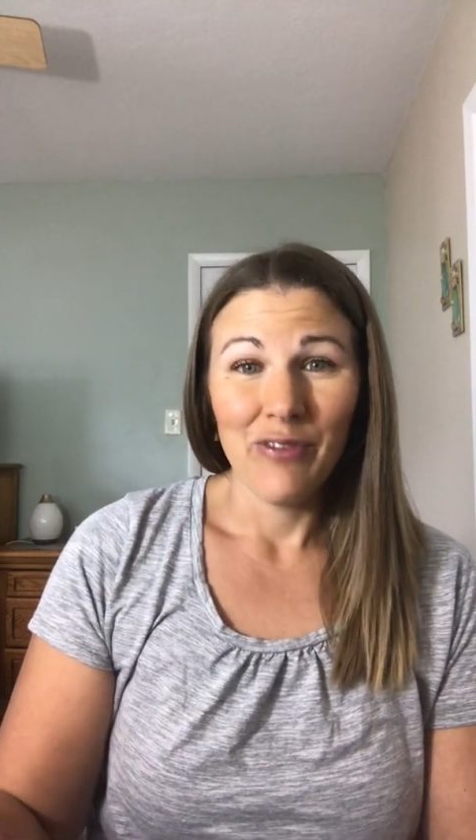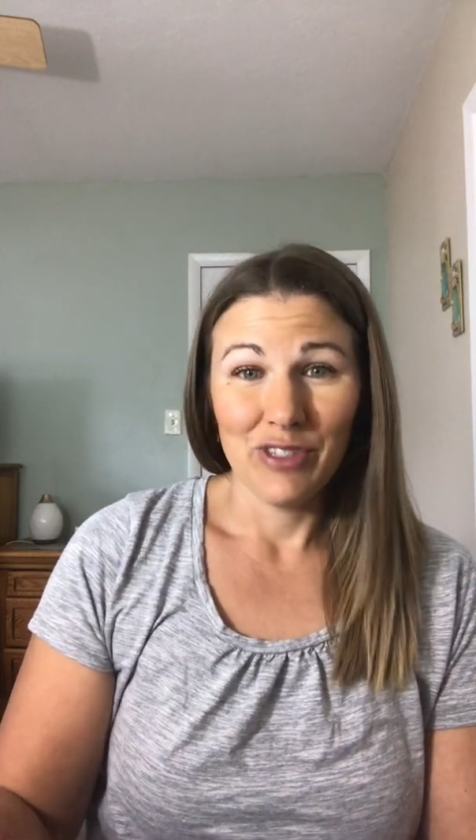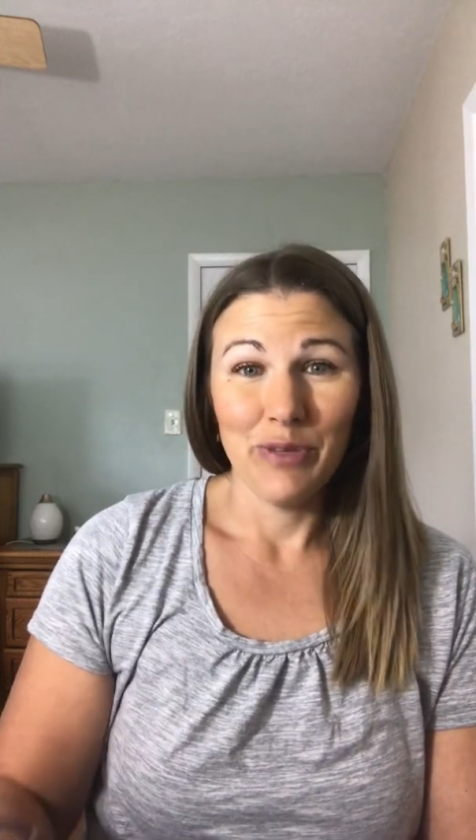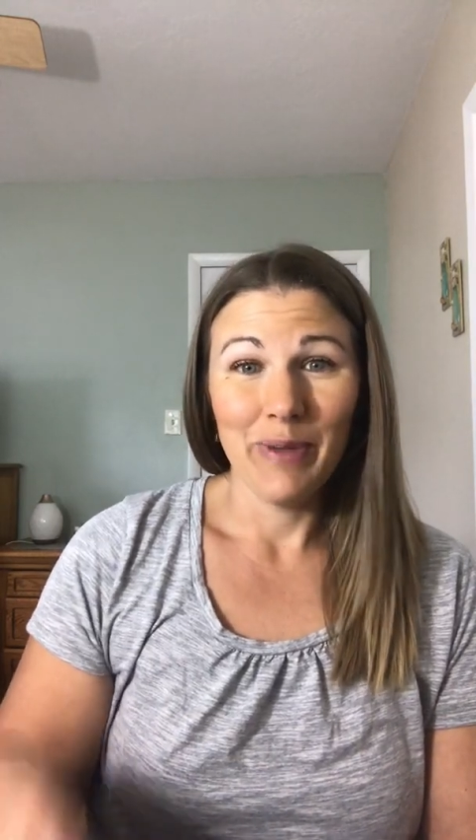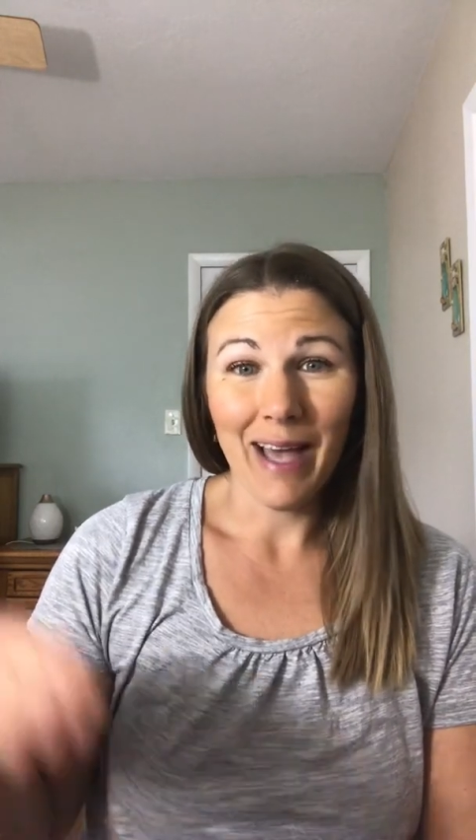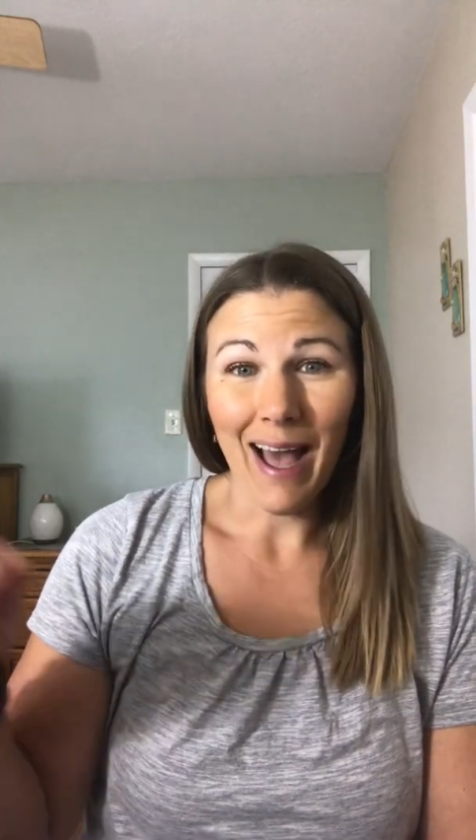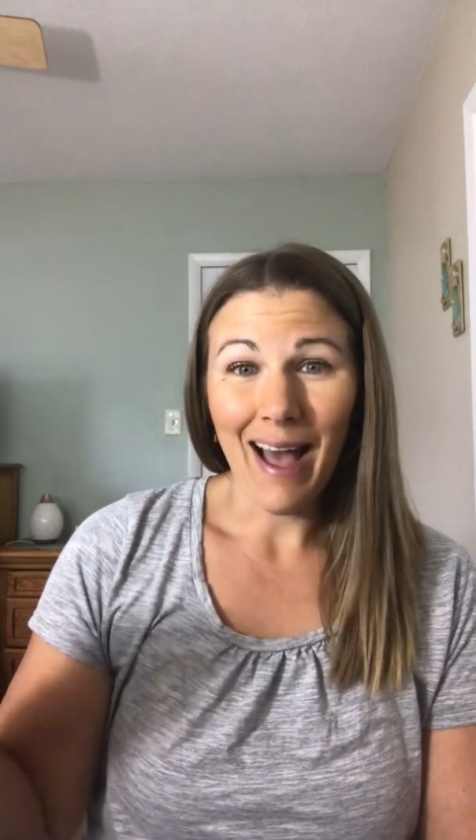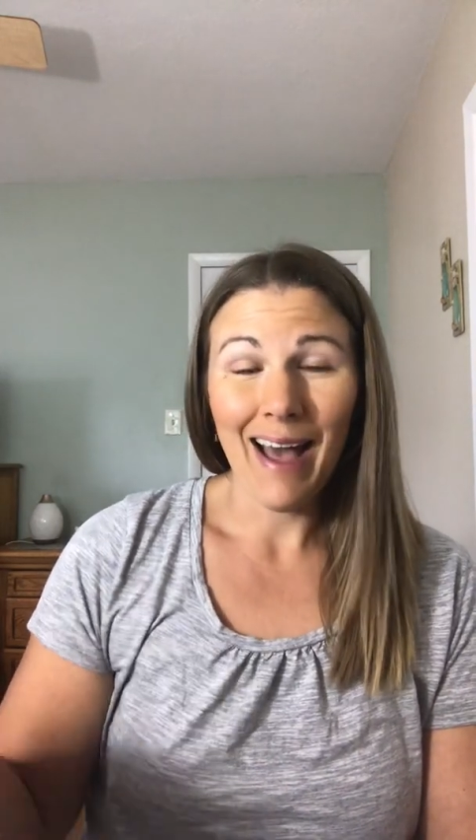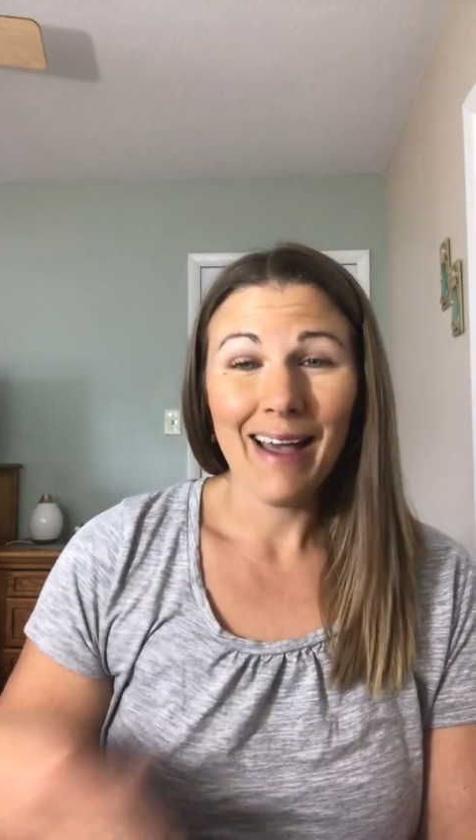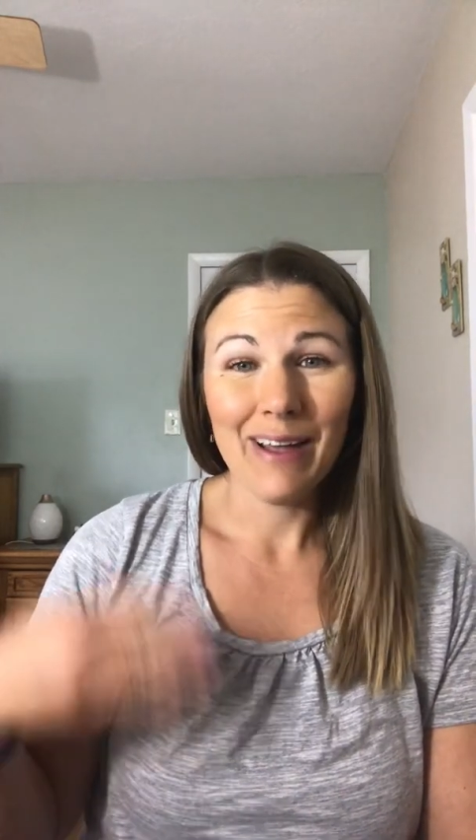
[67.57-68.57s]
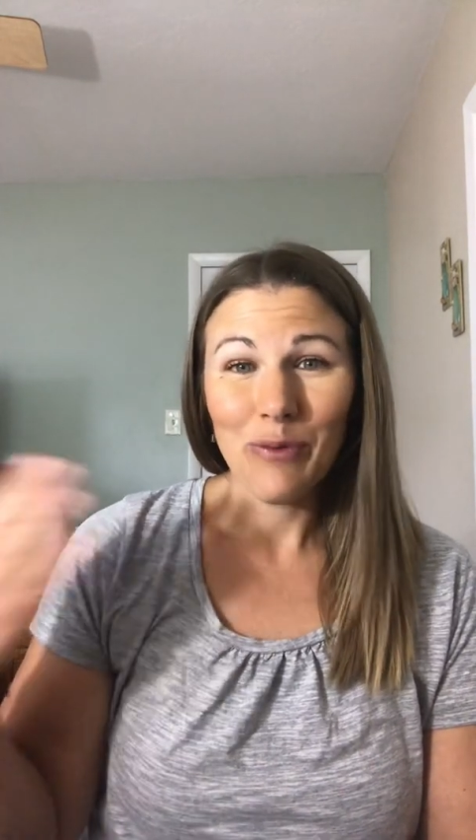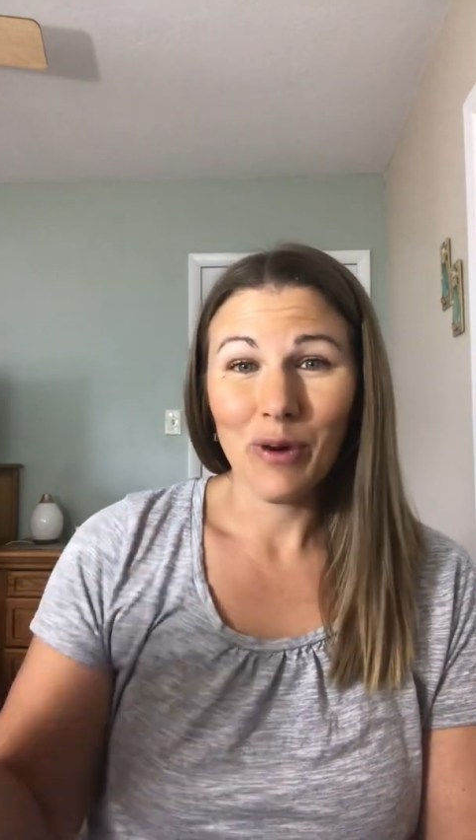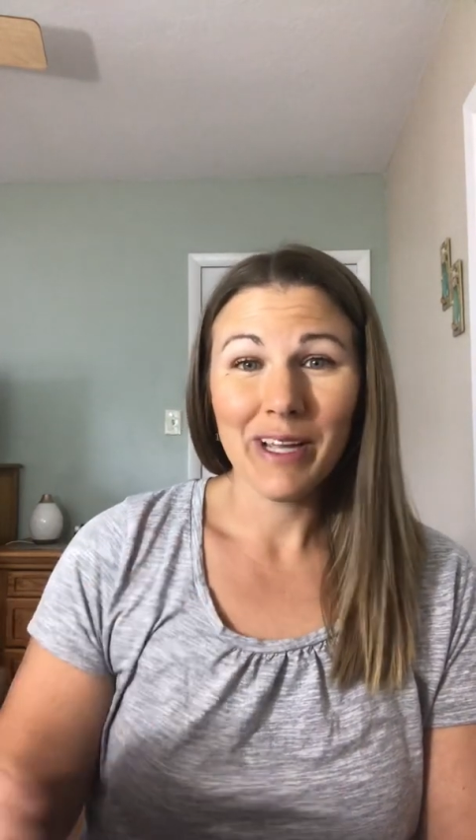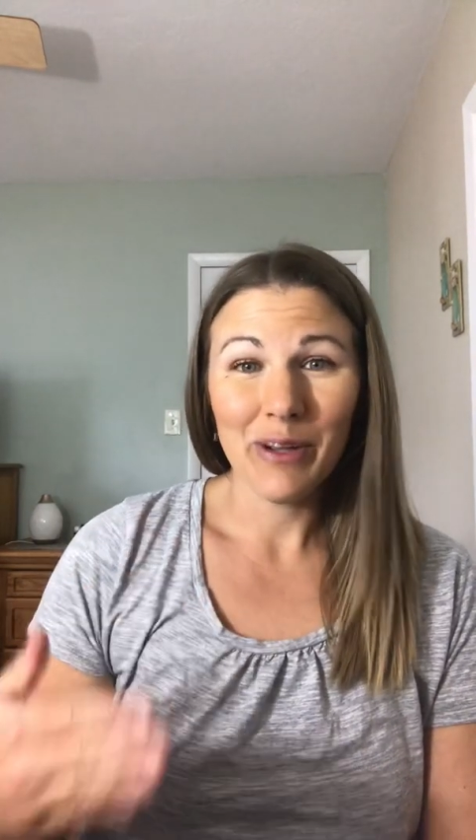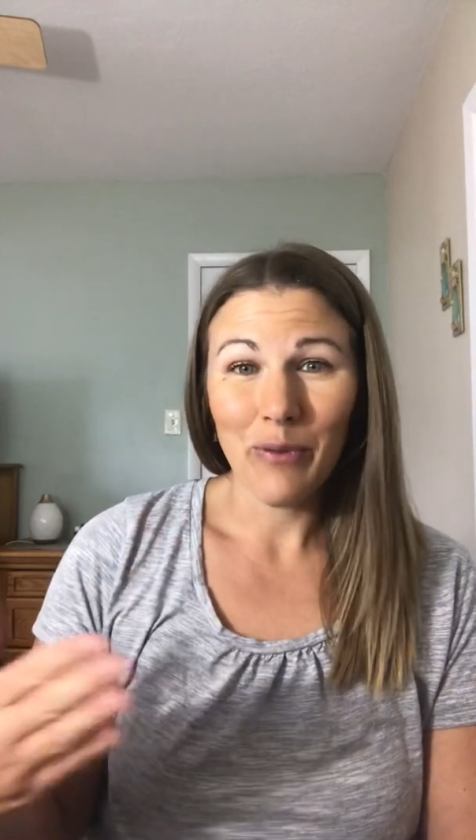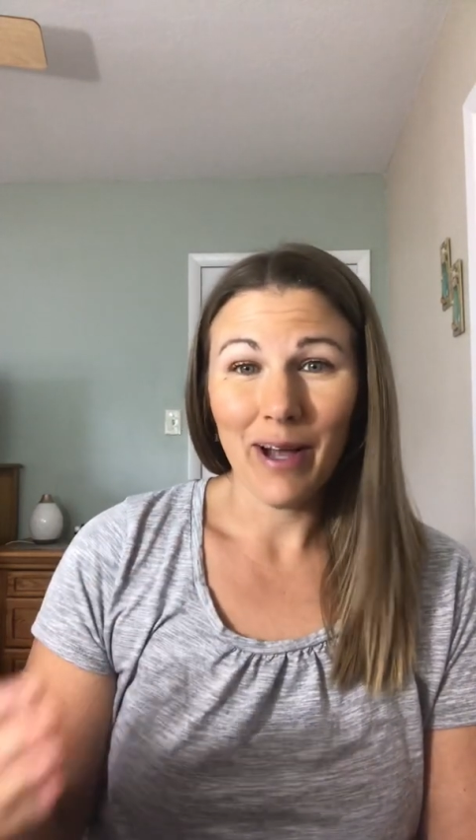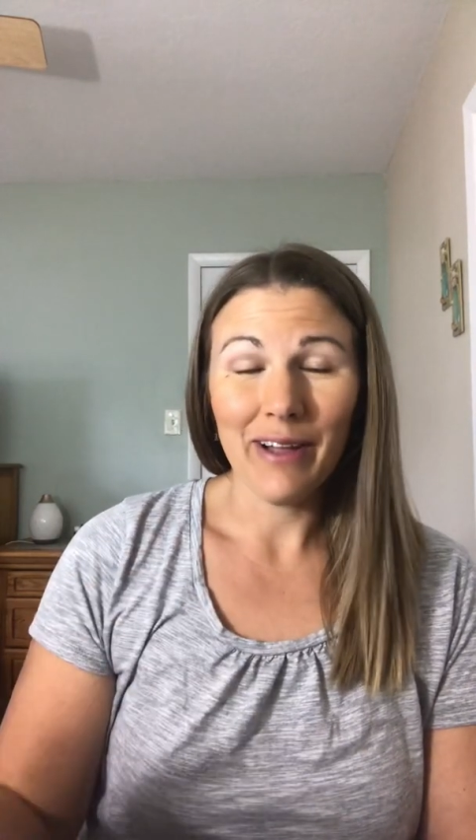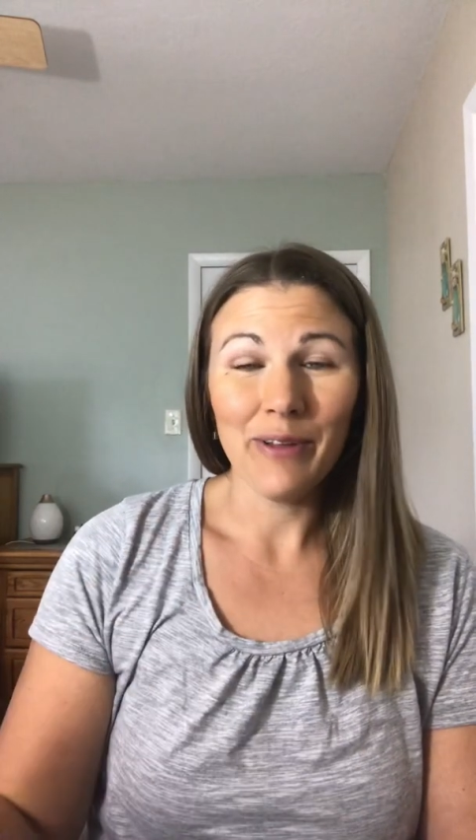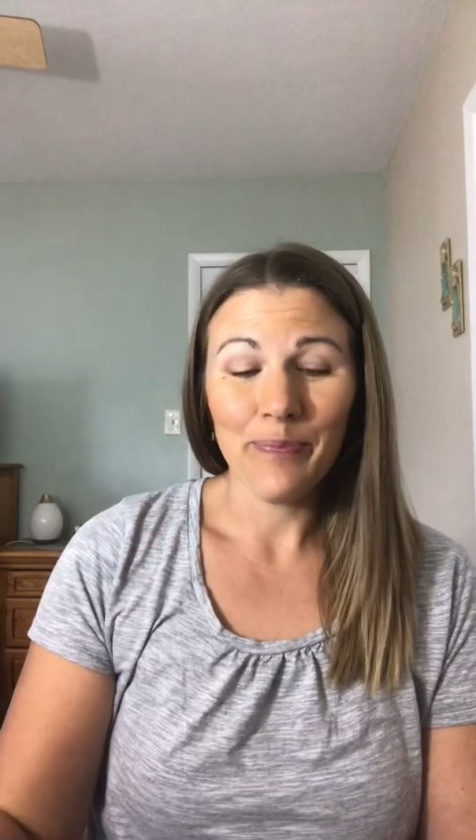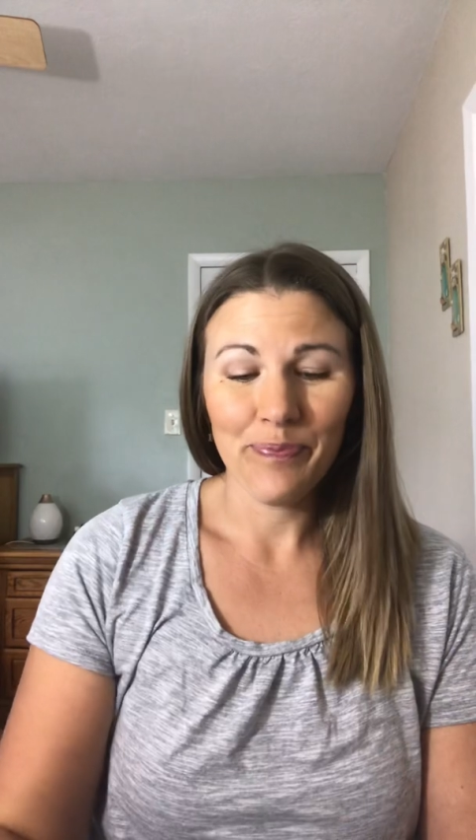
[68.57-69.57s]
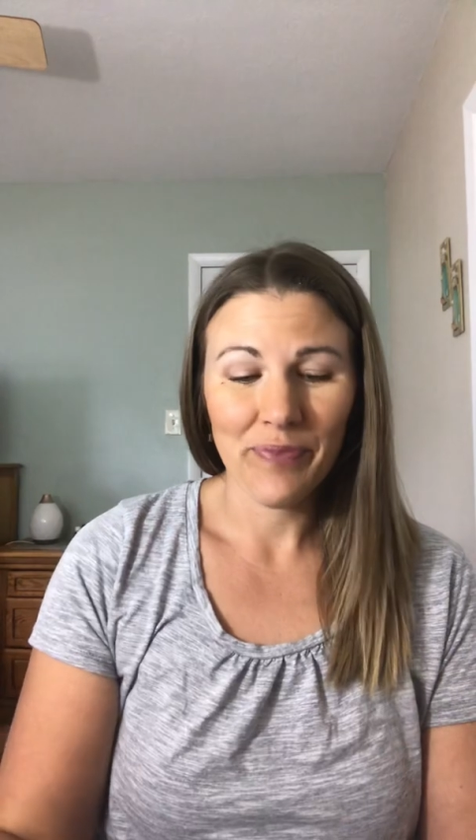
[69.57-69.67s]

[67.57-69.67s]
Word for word: to be high and working well.